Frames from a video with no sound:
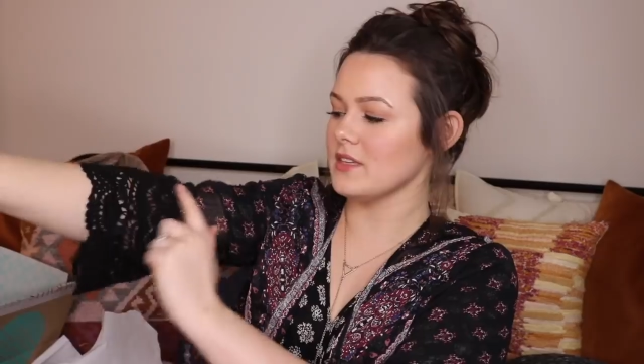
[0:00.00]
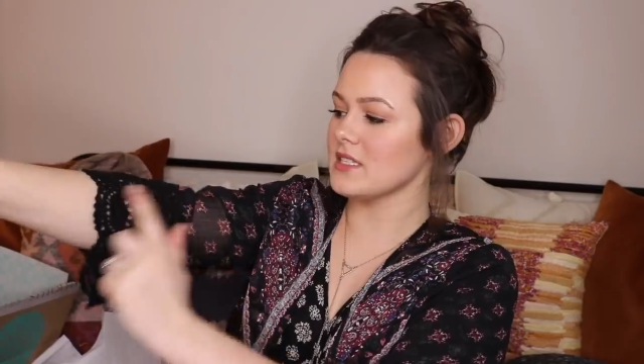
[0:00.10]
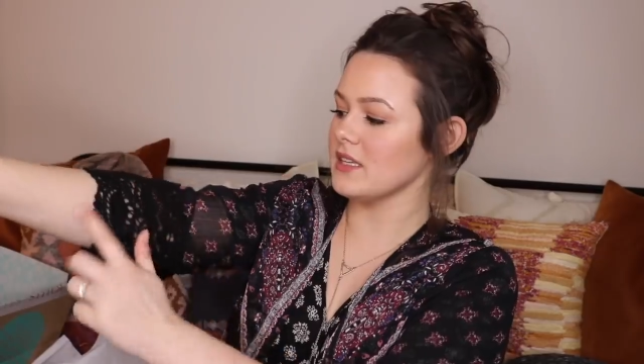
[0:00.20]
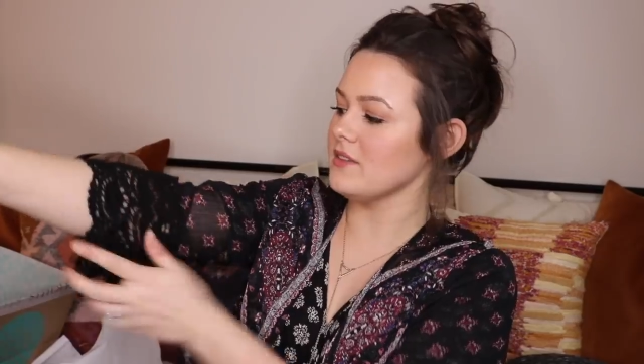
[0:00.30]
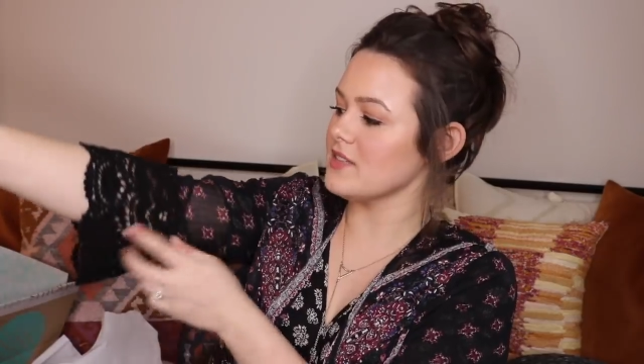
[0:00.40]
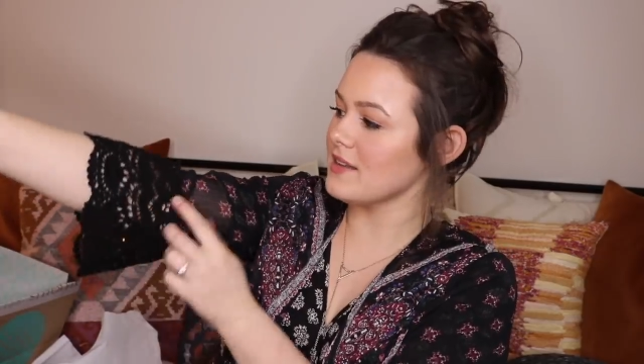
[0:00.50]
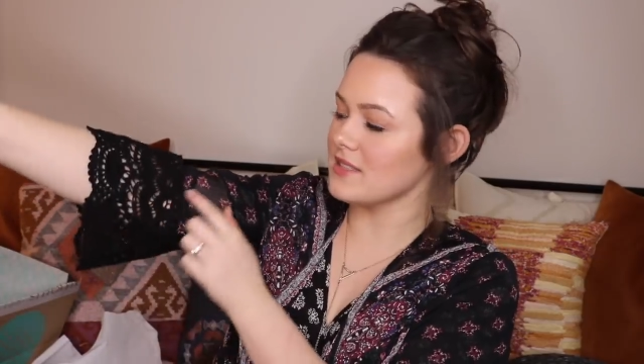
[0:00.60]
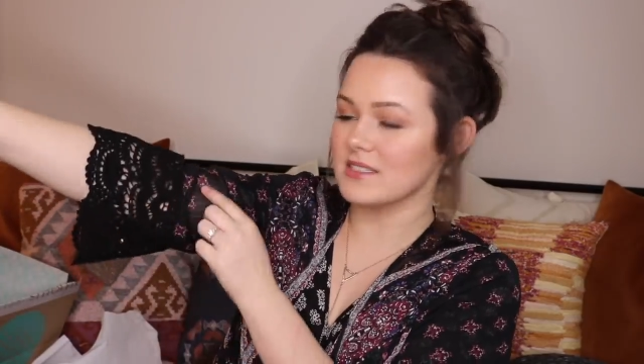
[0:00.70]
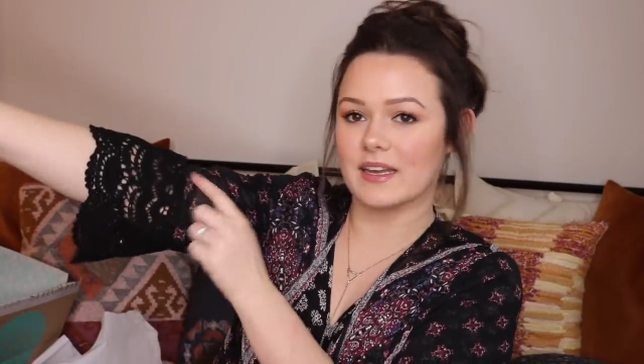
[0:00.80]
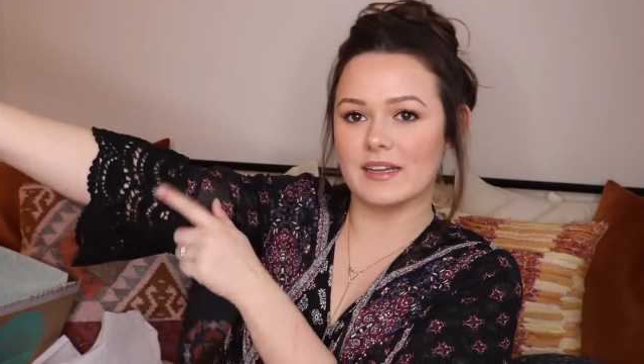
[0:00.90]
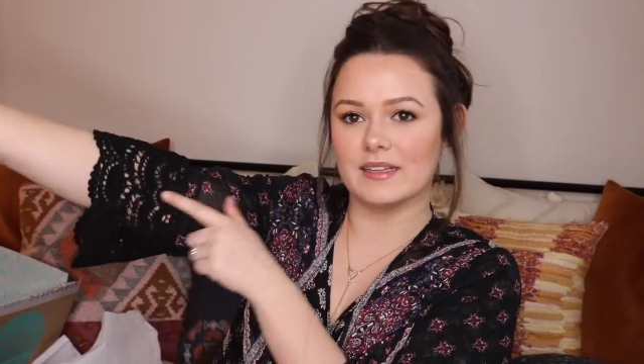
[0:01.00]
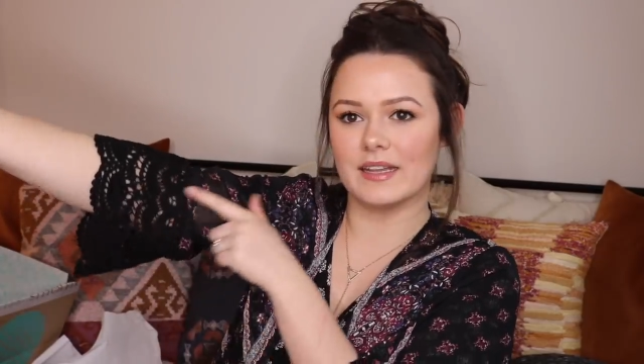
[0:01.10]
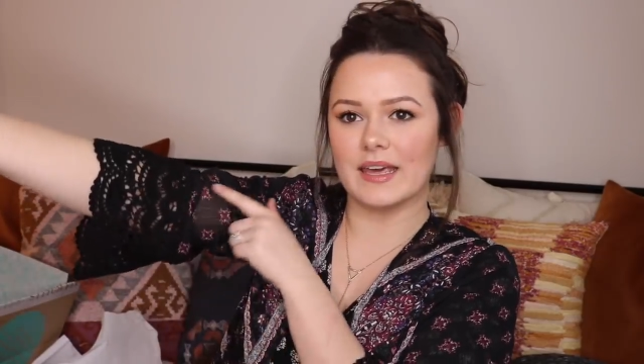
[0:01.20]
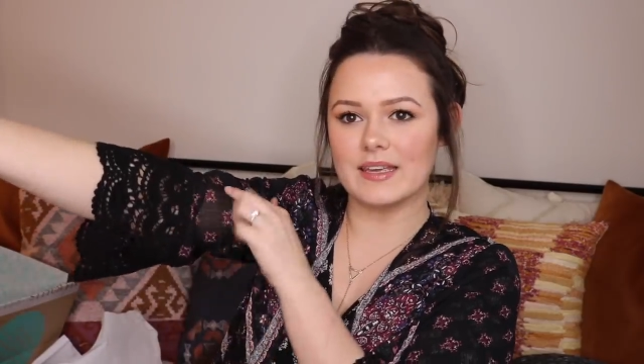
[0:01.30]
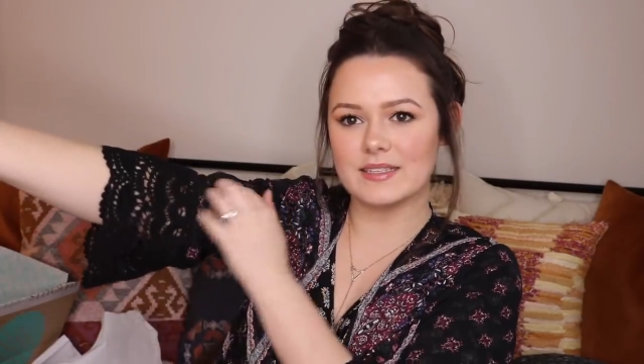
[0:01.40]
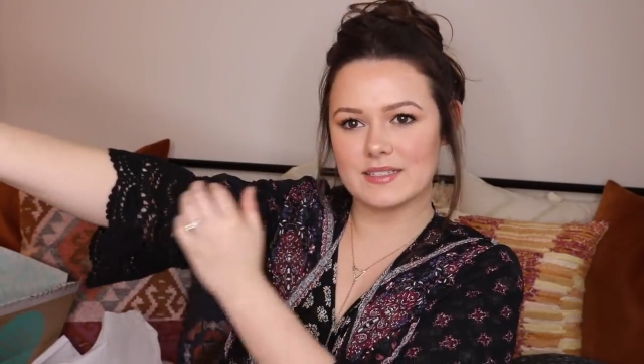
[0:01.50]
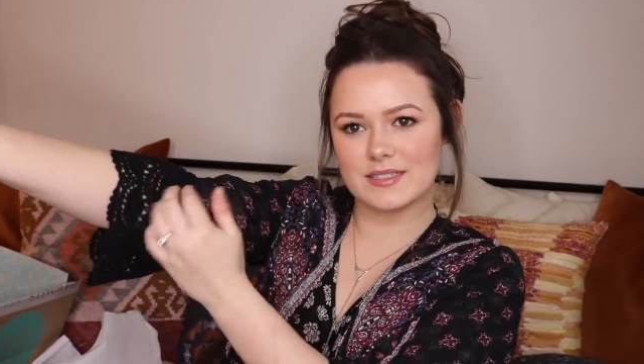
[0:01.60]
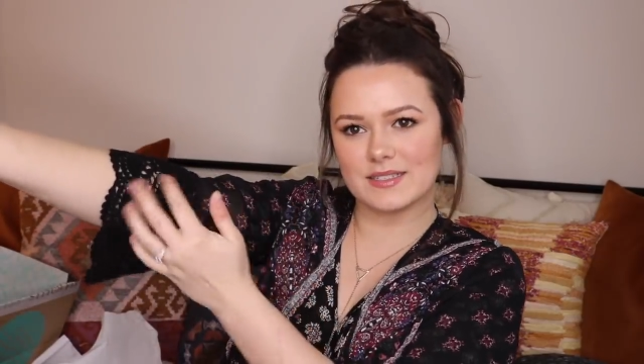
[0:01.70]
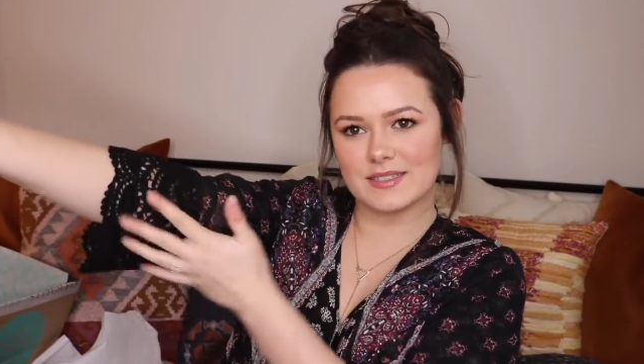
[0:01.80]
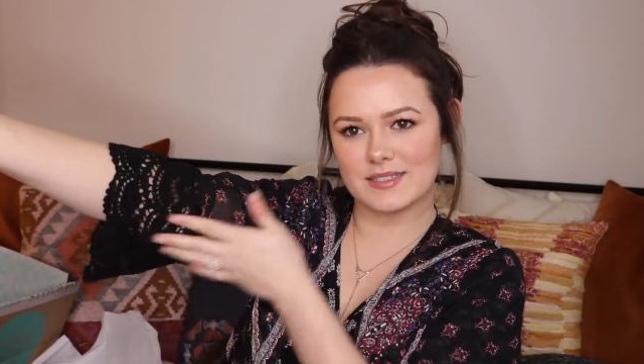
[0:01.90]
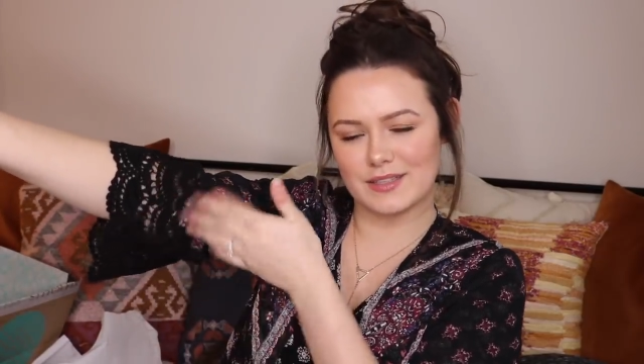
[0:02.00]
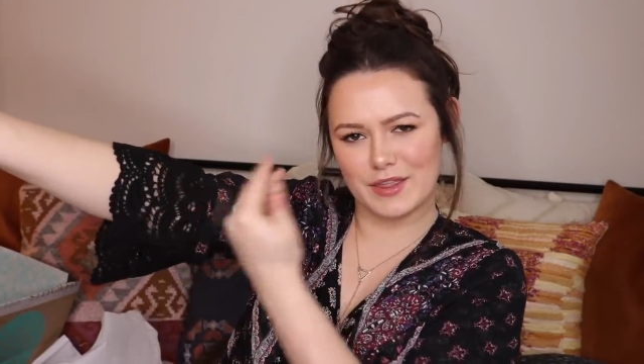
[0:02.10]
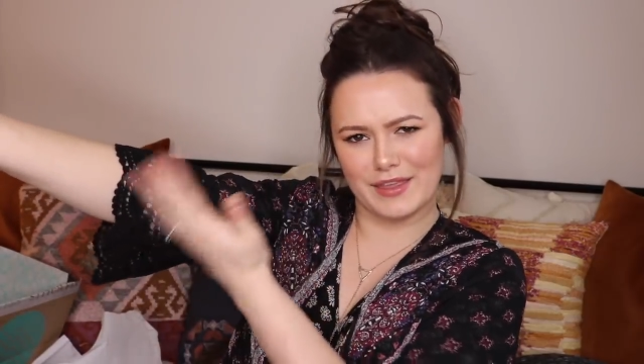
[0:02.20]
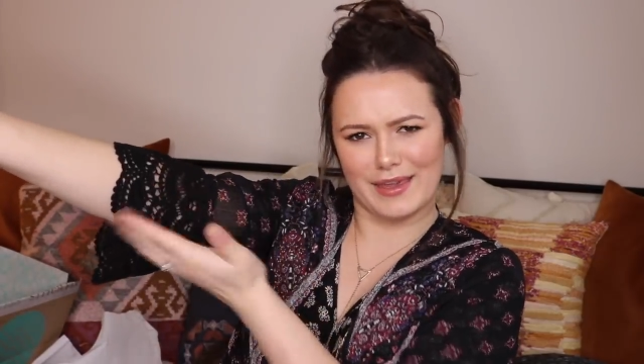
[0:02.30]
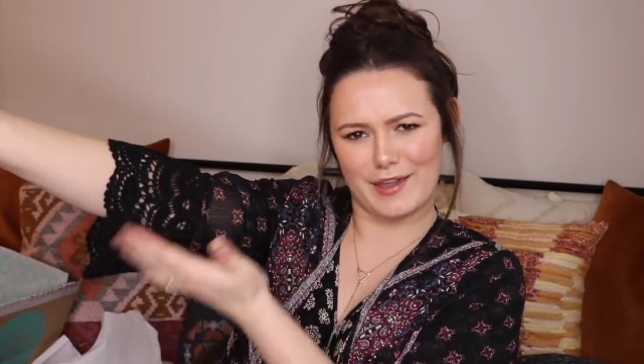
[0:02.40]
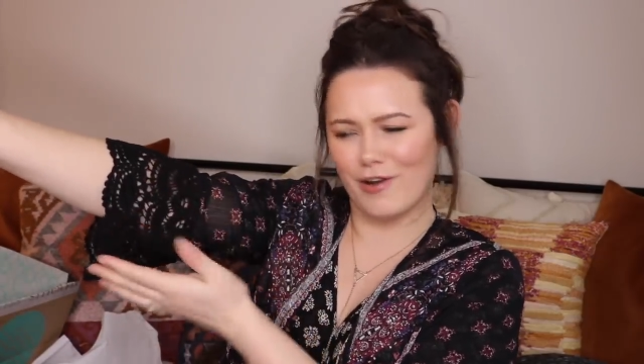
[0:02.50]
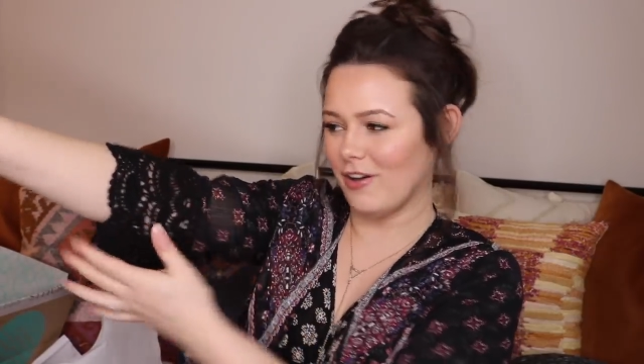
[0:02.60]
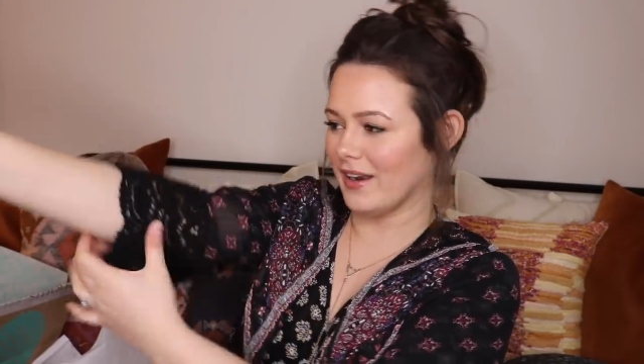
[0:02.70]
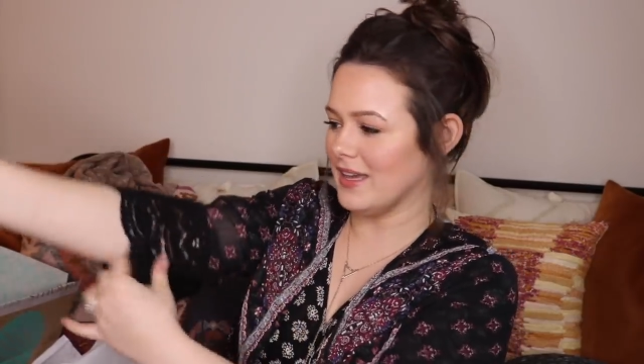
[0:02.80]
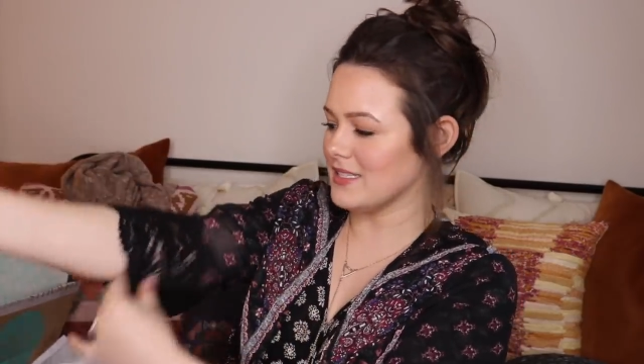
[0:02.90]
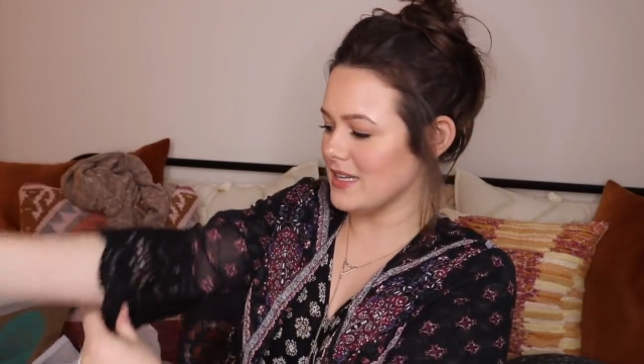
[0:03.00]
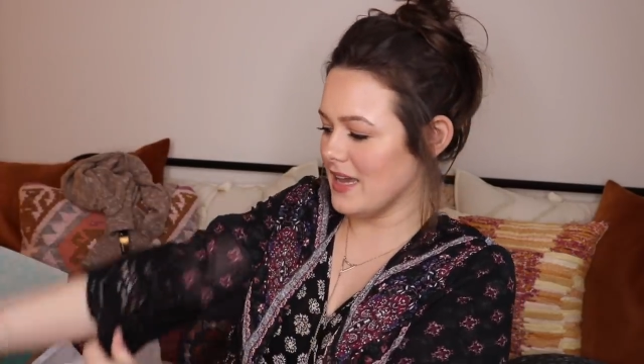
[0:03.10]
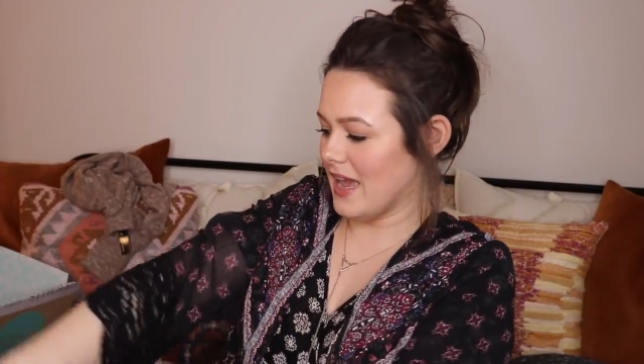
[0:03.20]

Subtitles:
The sleeves has this like lace thing on it,